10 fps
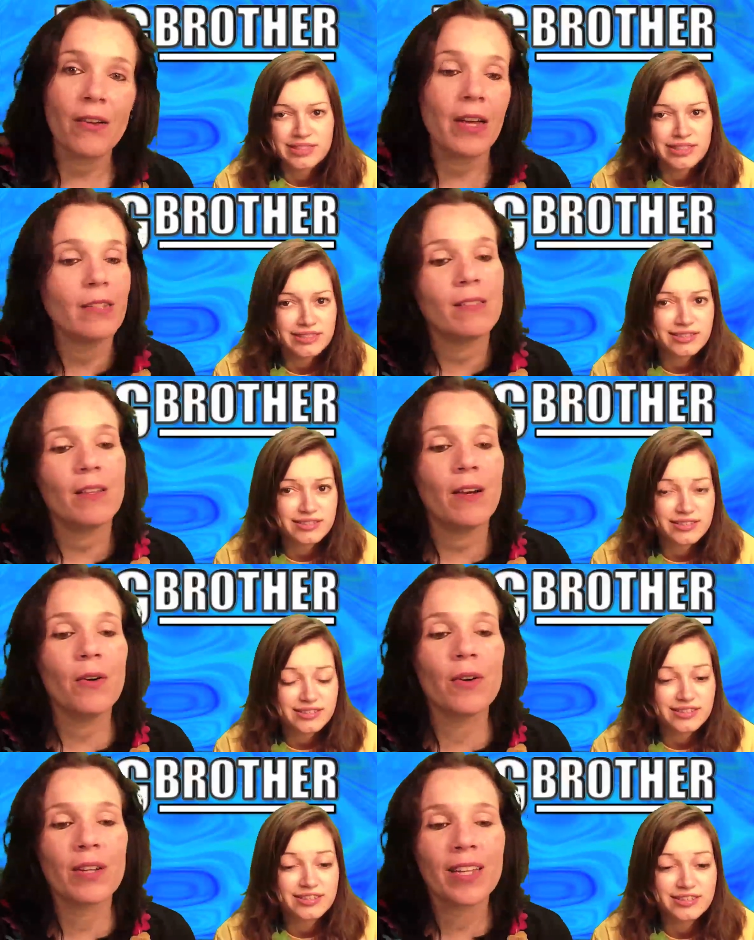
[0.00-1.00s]
Speaker 1: All right,
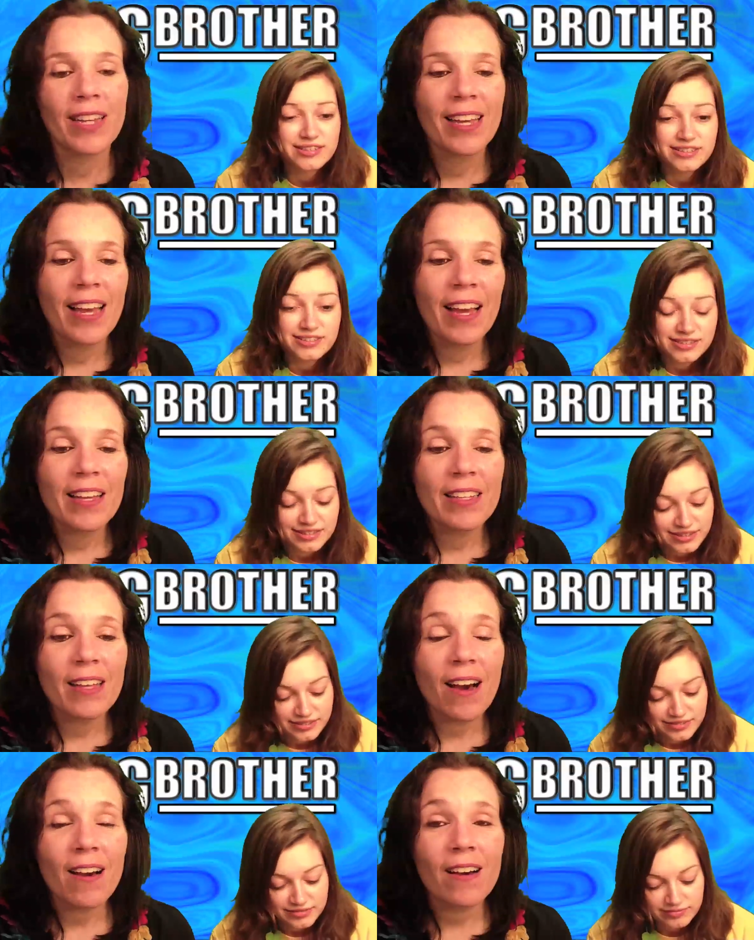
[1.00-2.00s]
so...
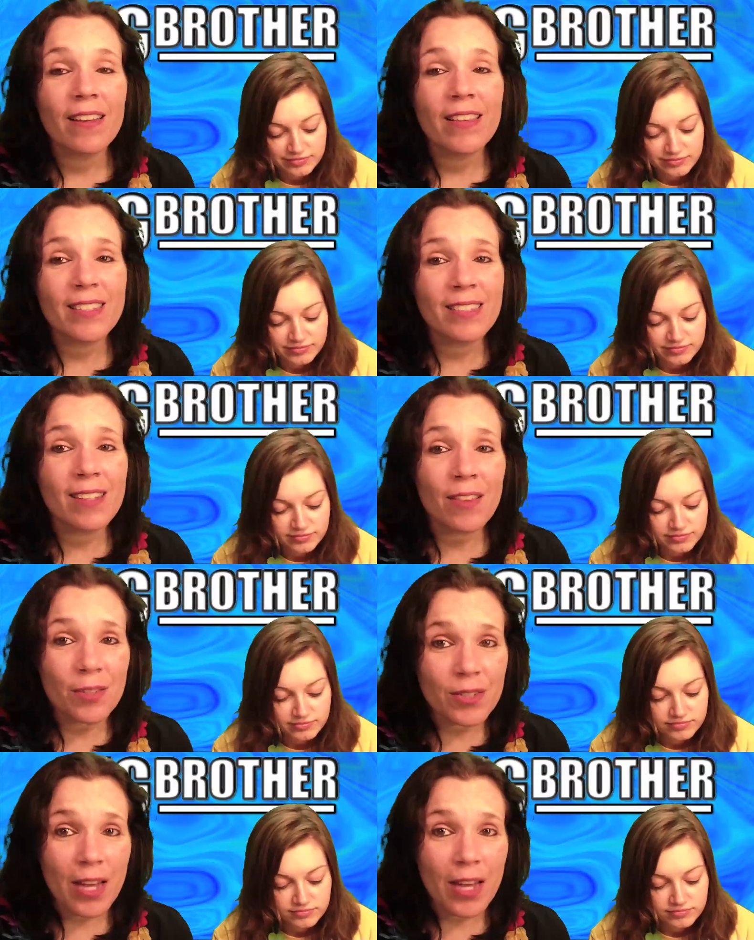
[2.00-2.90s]
this is another